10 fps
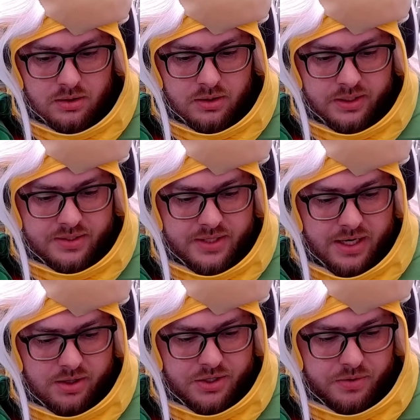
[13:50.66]
Is
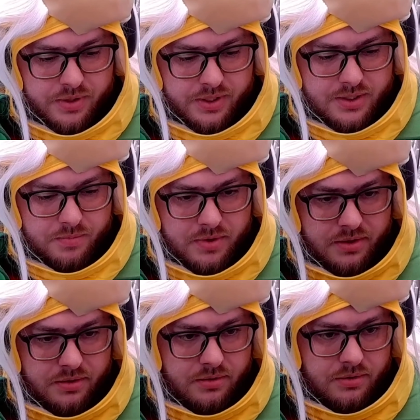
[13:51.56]
Sarah doing
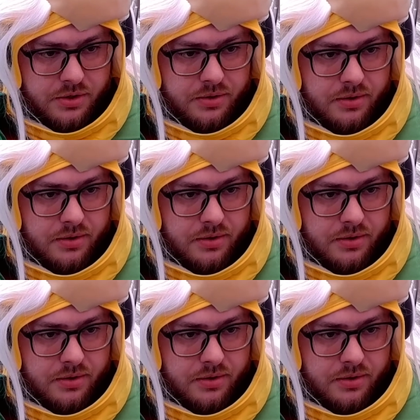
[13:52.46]
something? Dude.